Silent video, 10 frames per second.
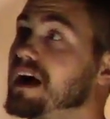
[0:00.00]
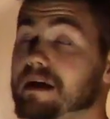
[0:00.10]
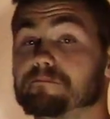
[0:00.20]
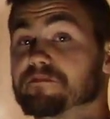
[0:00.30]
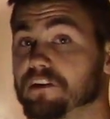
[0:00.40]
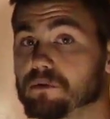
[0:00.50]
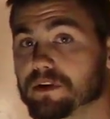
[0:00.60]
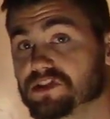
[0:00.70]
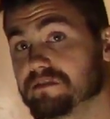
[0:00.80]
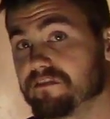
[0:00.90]
I'm very
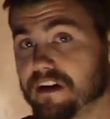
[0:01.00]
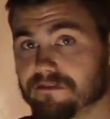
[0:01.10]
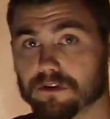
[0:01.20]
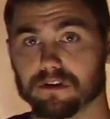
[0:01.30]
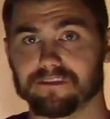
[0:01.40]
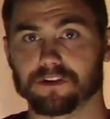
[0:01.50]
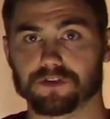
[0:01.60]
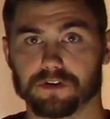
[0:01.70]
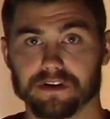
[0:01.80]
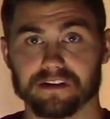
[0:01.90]
much in favor of
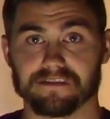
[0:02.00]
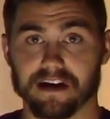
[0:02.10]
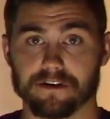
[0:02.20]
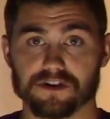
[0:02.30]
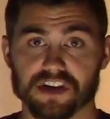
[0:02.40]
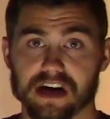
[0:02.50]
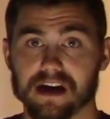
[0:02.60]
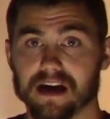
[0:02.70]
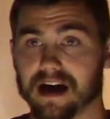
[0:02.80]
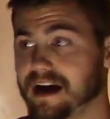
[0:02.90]
alternative
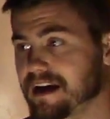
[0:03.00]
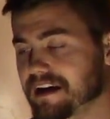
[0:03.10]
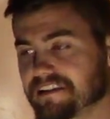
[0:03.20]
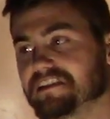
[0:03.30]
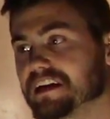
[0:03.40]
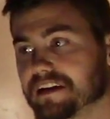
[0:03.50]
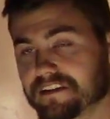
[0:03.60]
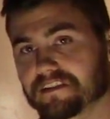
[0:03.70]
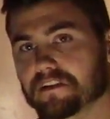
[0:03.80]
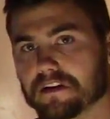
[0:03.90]
energy. I see it
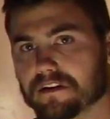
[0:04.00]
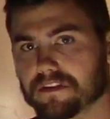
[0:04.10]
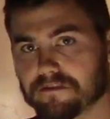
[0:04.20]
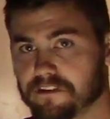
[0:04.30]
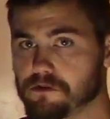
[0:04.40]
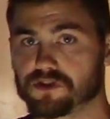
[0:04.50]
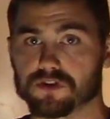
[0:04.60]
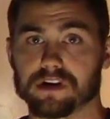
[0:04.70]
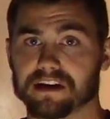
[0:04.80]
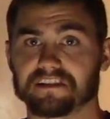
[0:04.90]
as the
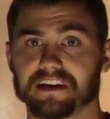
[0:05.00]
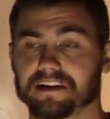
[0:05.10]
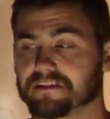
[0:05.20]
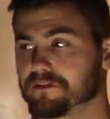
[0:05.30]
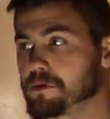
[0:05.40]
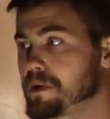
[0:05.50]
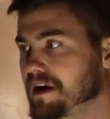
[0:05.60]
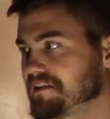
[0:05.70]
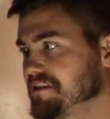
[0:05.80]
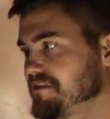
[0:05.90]
future, and I see it as a very
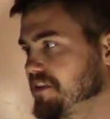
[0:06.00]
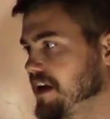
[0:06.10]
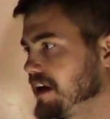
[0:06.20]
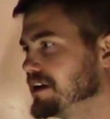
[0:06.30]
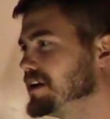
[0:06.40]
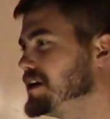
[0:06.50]
positive thing.